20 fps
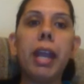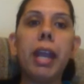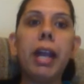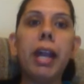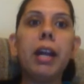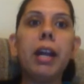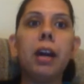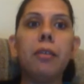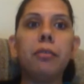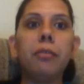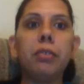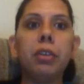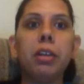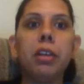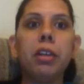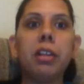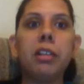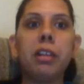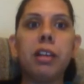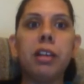and after
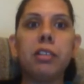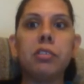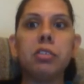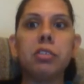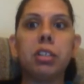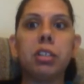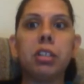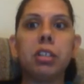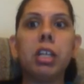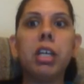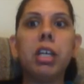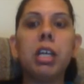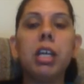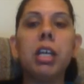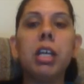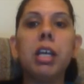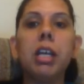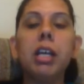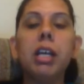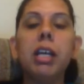a disaster.
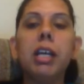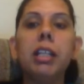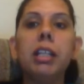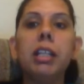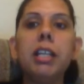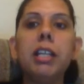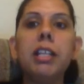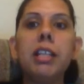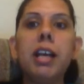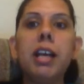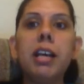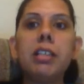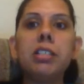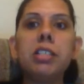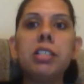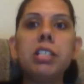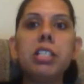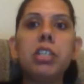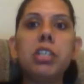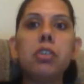The
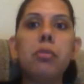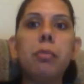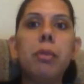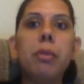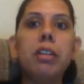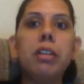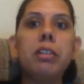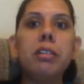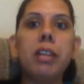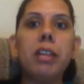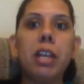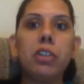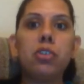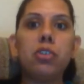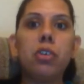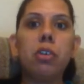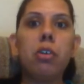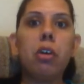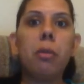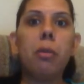disaster could be
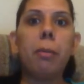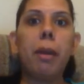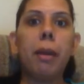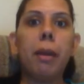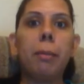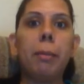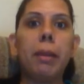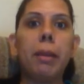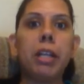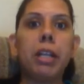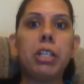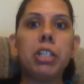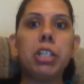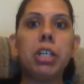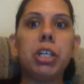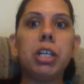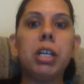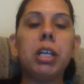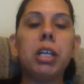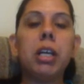natural or man-made.
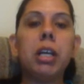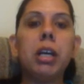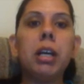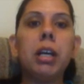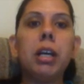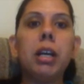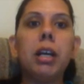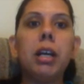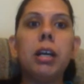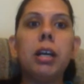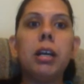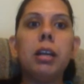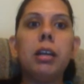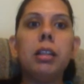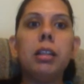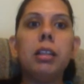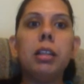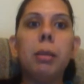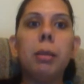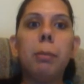
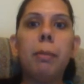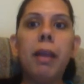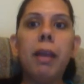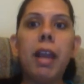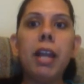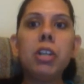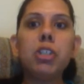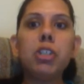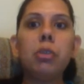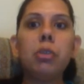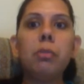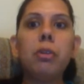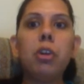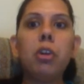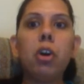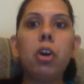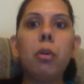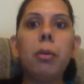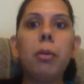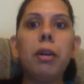The plan should be
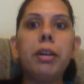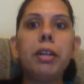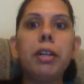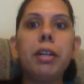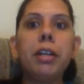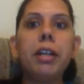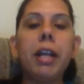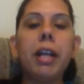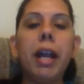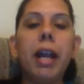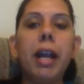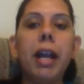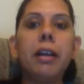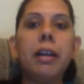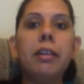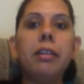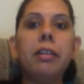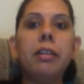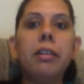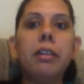documented
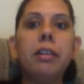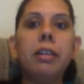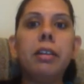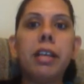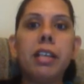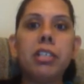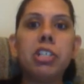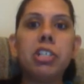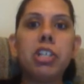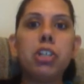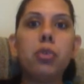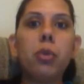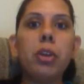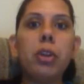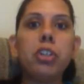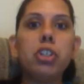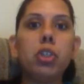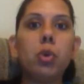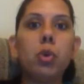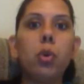and tested to
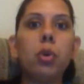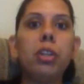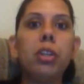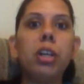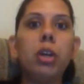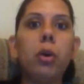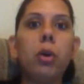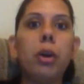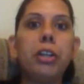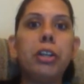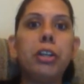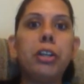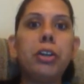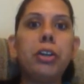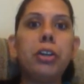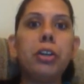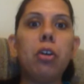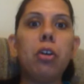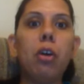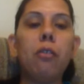ensure the
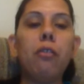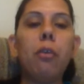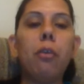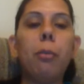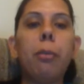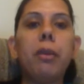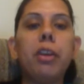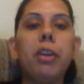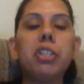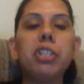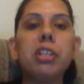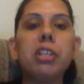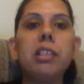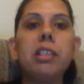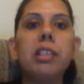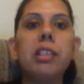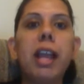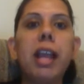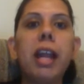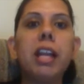continuity of
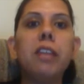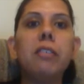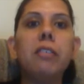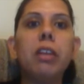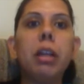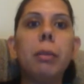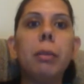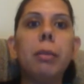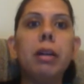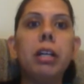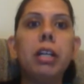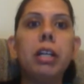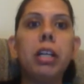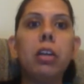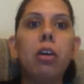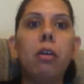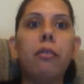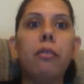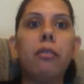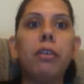operations and
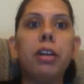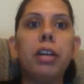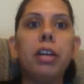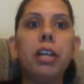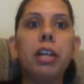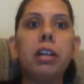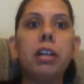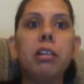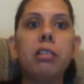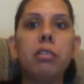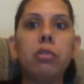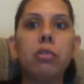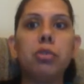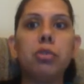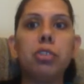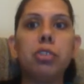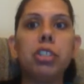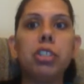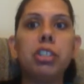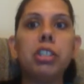availability of critical
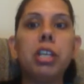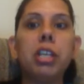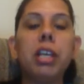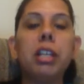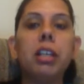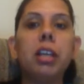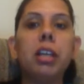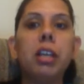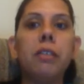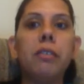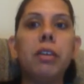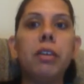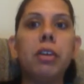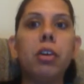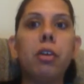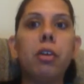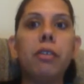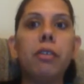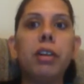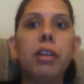resources in the event
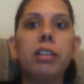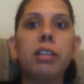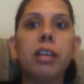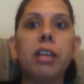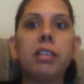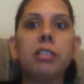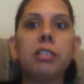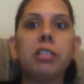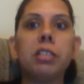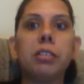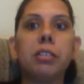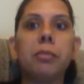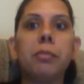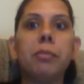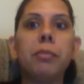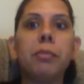of a disaster.